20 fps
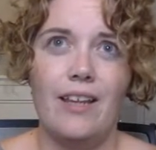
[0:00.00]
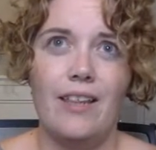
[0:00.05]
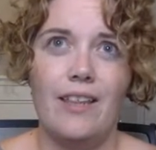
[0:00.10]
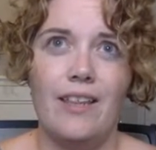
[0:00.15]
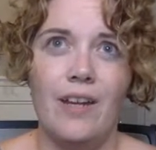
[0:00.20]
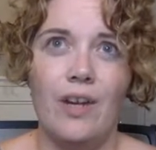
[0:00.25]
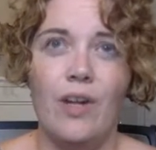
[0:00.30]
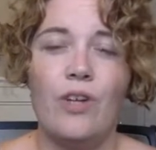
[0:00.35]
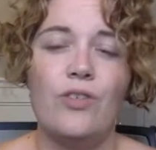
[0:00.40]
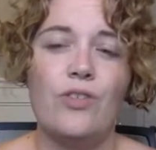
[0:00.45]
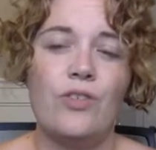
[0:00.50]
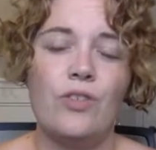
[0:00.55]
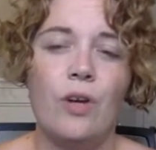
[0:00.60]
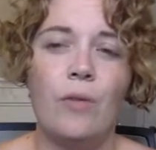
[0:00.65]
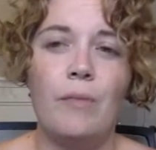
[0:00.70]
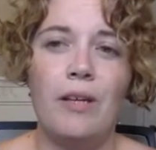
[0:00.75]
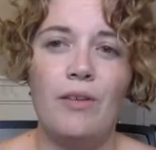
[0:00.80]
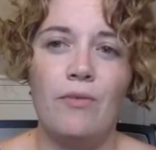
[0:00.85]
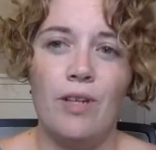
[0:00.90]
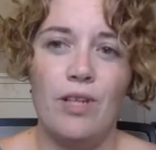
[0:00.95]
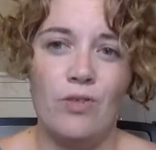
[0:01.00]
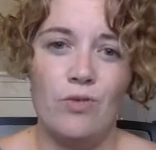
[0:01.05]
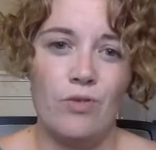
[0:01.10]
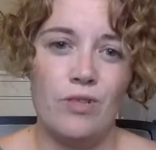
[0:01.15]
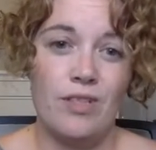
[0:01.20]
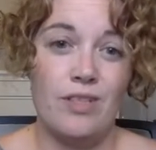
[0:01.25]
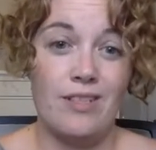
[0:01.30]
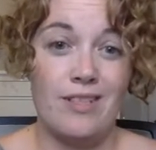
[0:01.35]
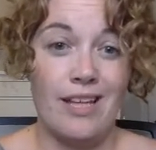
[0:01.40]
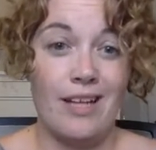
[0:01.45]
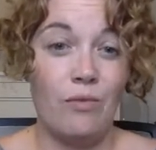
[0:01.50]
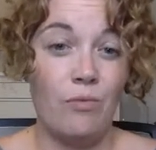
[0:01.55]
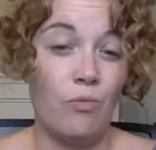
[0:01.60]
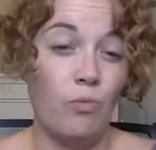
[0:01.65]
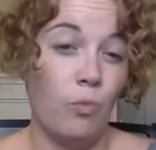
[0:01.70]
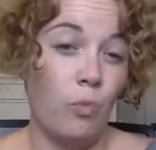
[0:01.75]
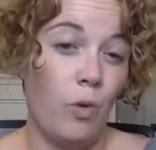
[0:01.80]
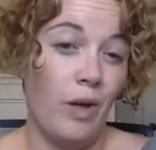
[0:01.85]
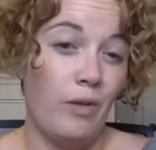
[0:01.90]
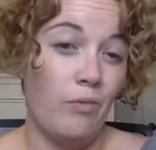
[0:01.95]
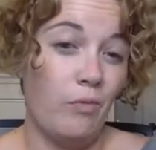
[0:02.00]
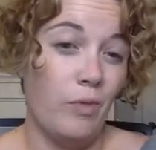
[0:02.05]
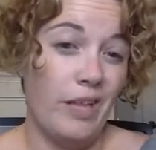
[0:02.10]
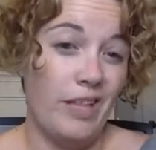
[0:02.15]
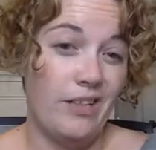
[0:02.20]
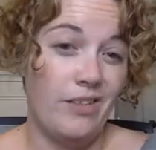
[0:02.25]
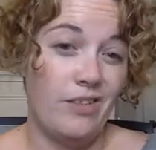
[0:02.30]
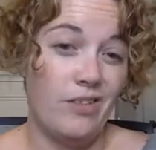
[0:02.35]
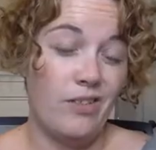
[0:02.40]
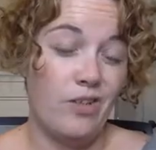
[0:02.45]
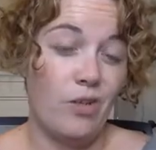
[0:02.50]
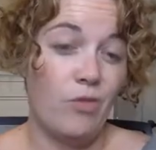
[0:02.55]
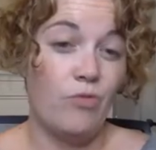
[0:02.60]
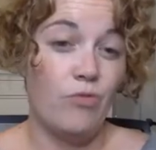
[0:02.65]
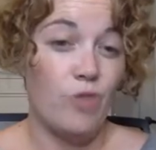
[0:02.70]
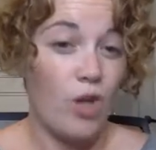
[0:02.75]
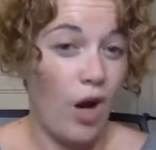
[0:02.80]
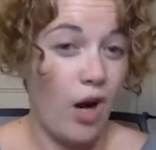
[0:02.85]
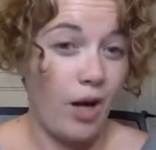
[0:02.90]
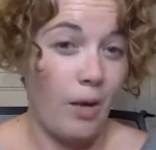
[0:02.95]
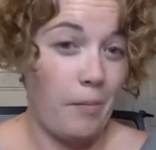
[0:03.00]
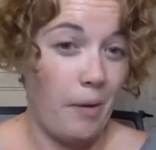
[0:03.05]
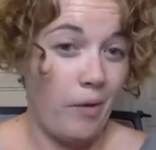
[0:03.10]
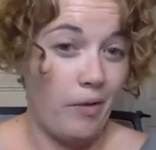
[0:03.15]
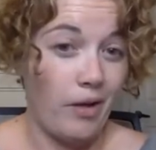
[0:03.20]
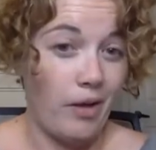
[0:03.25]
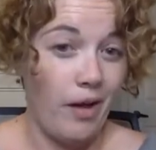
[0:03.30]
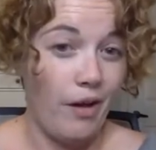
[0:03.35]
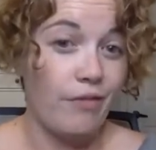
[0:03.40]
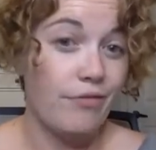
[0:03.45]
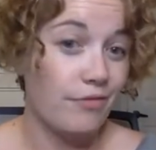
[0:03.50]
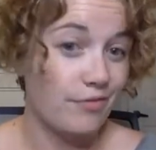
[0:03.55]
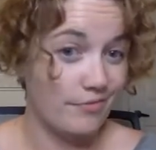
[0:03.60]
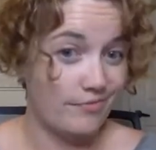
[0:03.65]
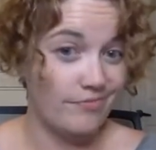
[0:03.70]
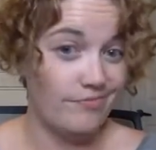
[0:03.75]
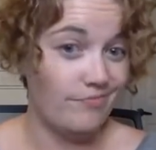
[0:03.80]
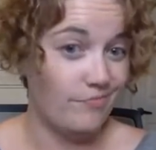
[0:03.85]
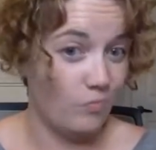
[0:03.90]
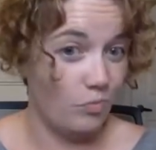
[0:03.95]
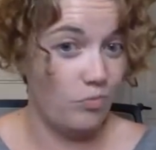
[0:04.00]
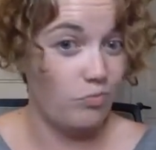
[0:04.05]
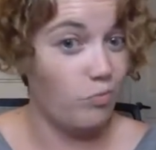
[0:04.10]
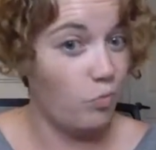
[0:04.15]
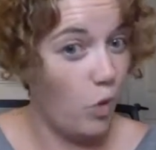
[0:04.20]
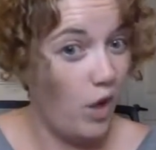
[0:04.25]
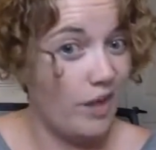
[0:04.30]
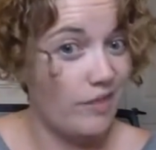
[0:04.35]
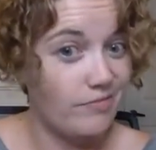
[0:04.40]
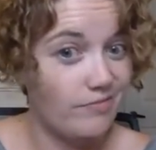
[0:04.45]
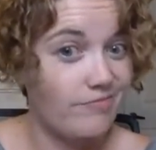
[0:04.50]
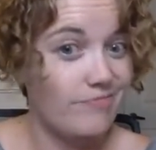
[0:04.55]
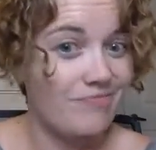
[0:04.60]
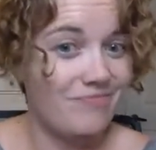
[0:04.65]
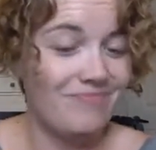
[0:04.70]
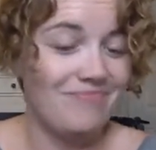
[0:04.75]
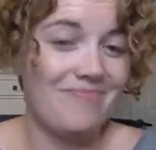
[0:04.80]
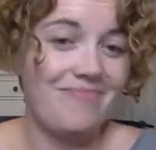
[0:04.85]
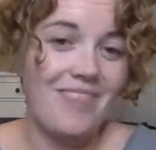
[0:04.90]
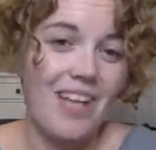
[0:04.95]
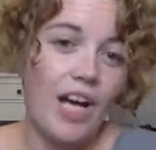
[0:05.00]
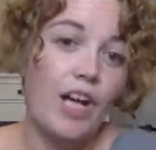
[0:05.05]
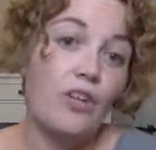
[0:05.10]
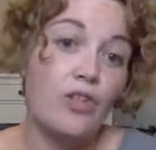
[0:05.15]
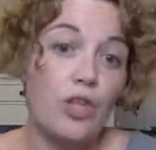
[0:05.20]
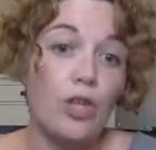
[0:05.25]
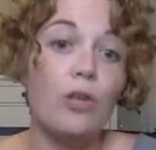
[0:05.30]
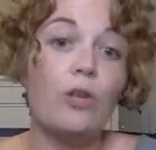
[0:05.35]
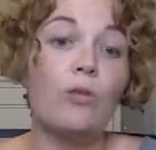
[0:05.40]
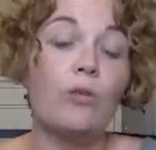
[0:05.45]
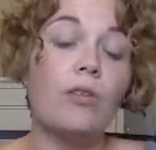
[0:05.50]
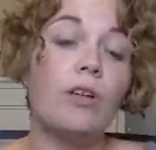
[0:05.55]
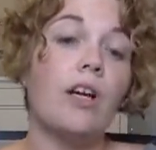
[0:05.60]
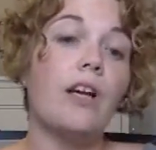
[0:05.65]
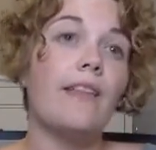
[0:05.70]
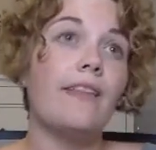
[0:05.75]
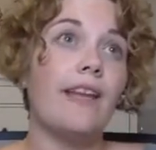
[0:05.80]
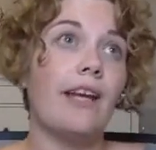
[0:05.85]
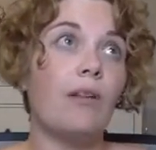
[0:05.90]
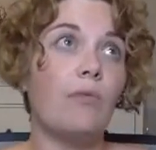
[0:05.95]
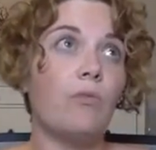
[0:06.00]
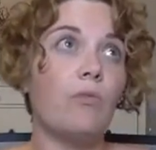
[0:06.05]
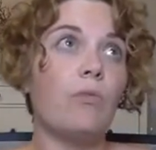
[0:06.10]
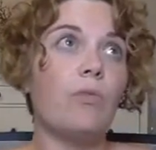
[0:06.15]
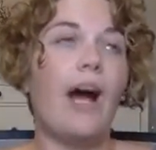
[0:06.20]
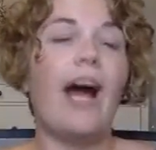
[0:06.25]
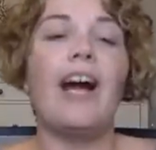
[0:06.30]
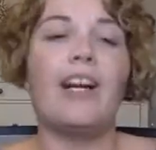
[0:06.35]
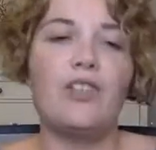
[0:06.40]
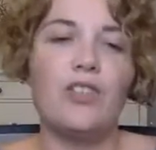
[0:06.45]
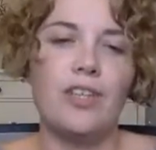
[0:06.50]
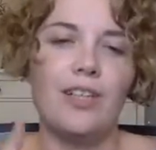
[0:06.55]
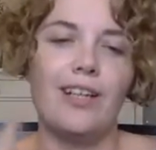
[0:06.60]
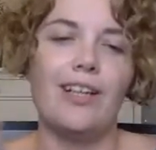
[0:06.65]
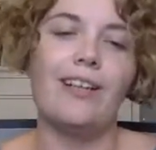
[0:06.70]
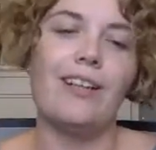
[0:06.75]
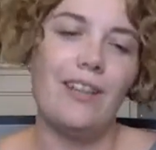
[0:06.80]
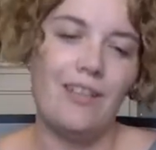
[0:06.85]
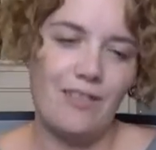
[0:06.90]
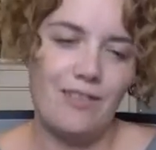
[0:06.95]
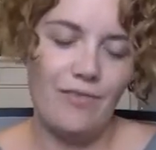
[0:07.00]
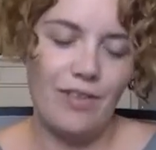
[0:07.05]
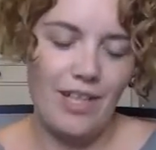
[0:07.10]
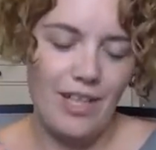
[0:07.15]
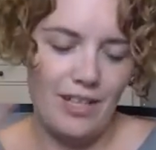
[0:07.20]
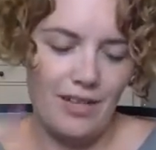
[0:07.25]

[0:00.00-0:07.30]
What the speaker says: there are so many resources that, one, we don't talk about enough. One. Two, that actually, it's funny